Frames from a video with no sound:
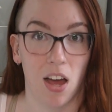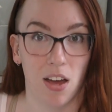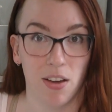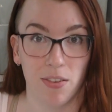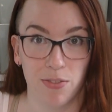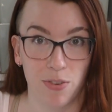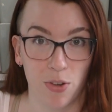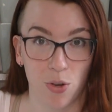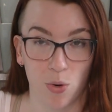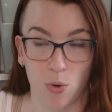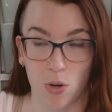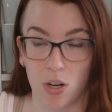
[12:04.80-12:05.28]

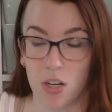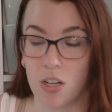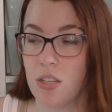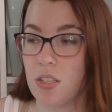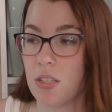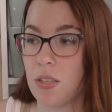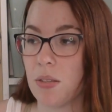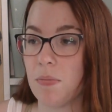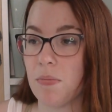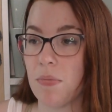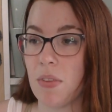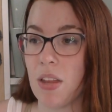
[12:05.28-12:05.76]
of
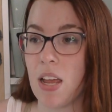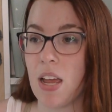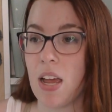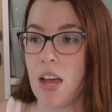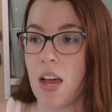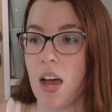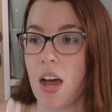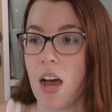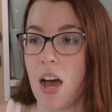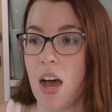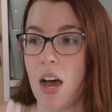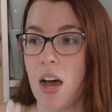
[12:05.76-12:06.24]
course.
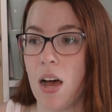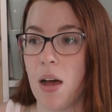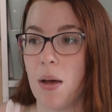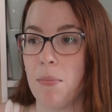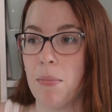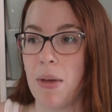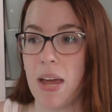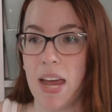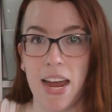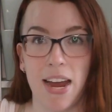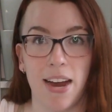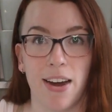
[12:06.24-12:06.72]

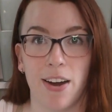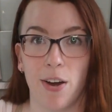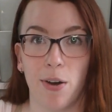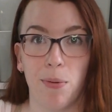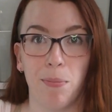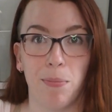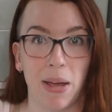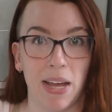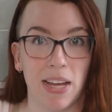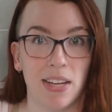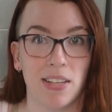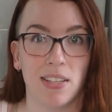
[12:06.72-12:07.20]
Hair
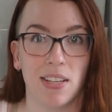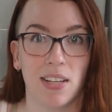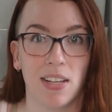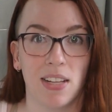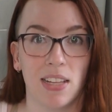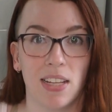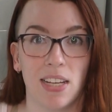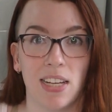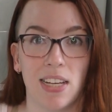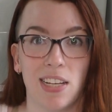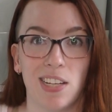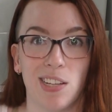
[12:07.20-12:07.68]

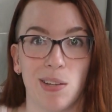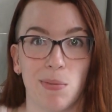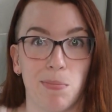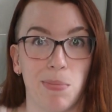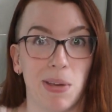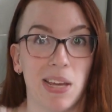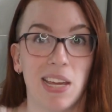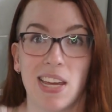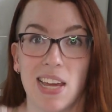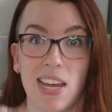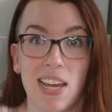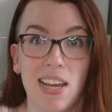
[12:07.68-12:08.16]
basically
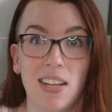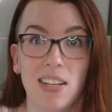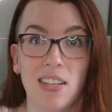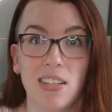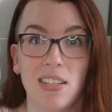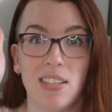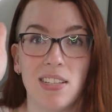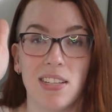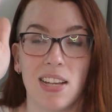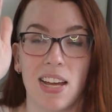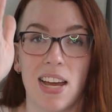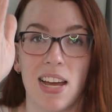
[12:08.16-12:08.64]

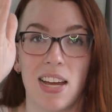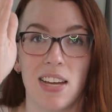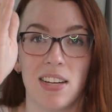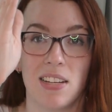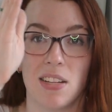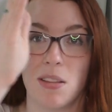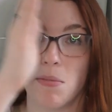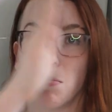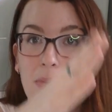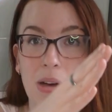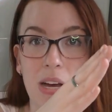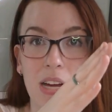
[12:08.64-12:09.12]
begins
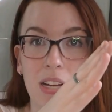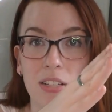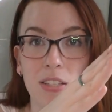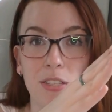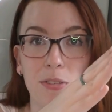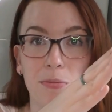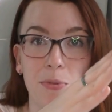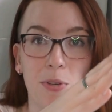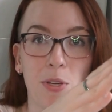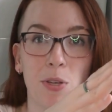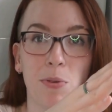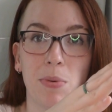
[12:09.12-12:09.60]
at the
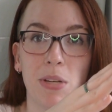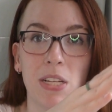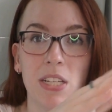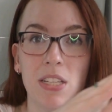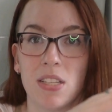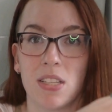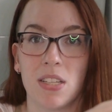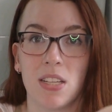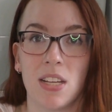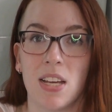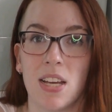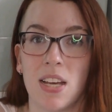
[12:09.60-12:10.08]
mons
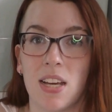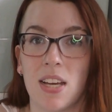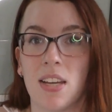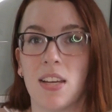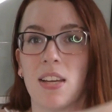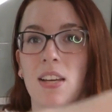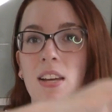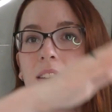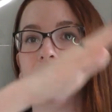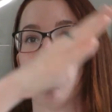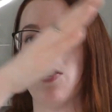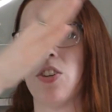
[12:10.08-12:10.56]
pubis,
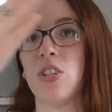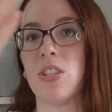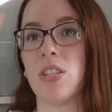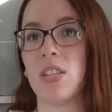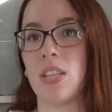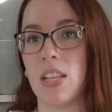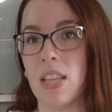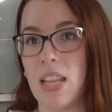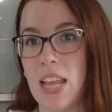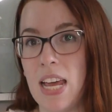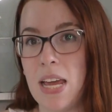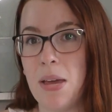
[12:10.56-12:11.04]
covers
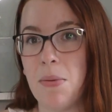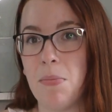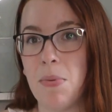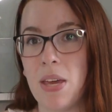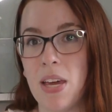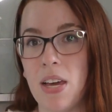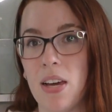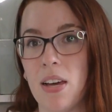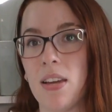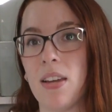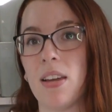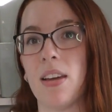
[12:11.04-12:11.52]
the
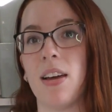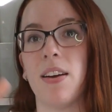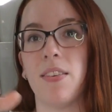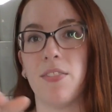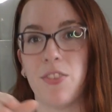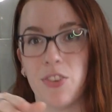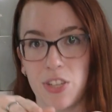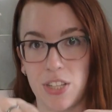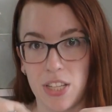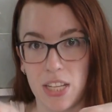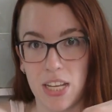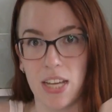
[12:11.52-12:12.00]
labia,
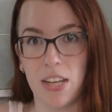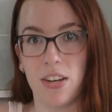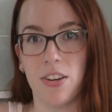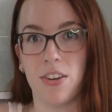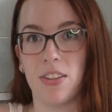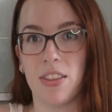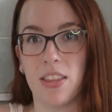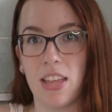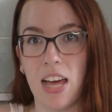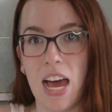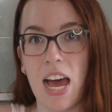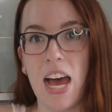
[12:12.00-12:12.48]
covers the
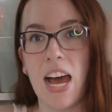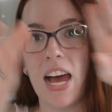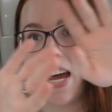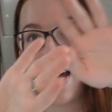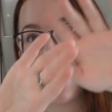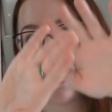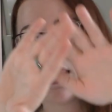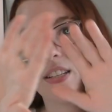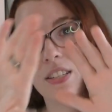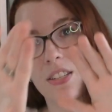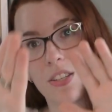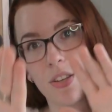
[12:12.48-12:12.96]
inner
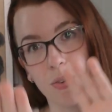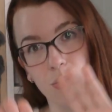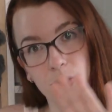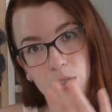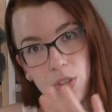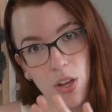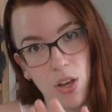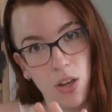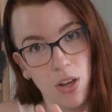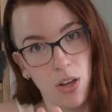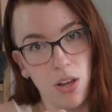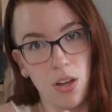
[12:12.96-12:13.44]
thighs,
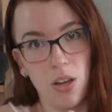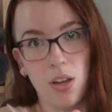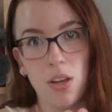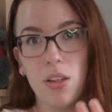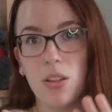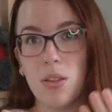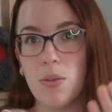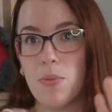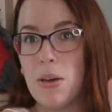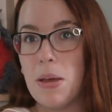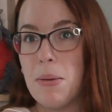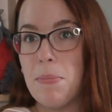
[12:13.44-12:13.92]
goes
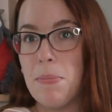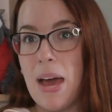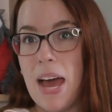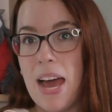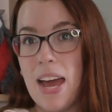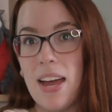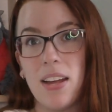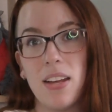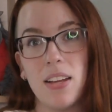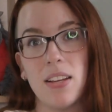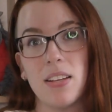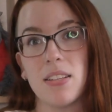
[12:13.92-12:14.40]
all the way
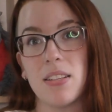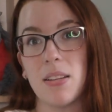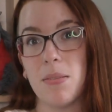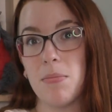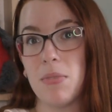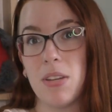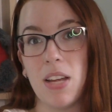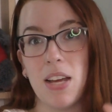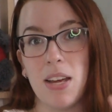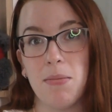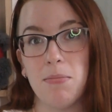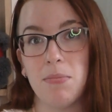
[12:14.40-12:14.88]
back,
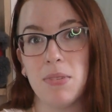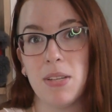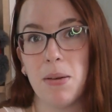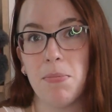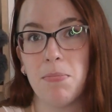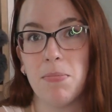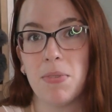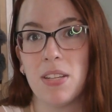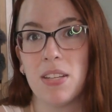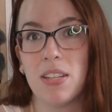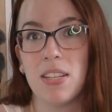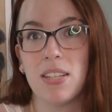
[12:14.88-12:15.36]
sometimes
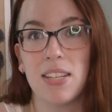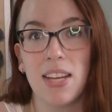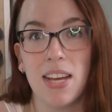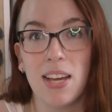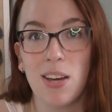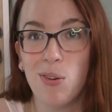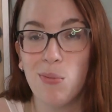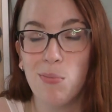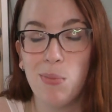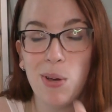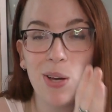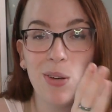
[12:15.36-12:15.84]
up to the
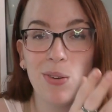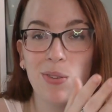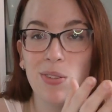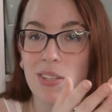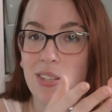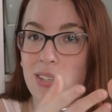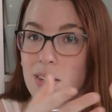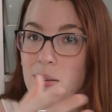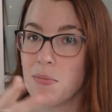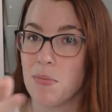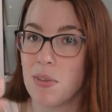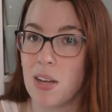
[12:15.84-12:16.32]
tailbone,
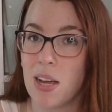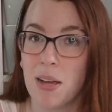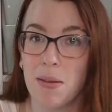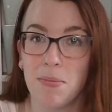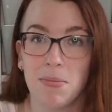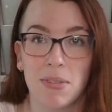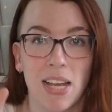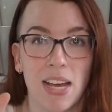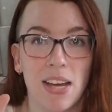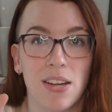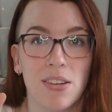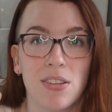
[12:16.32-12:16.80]

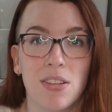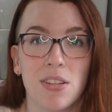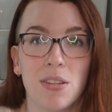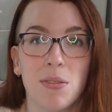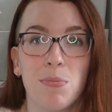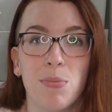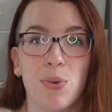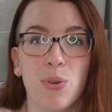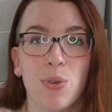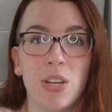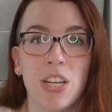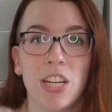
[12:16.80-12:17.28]
sometimes out to
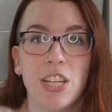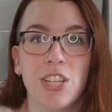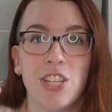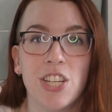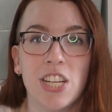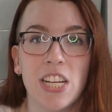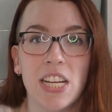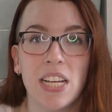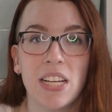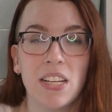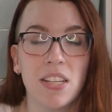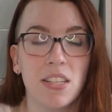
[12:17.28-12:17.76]
the booty
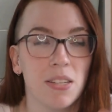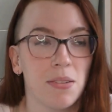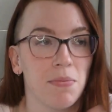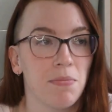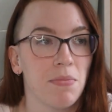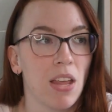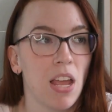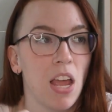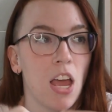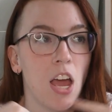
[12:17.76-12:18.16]
cheeks.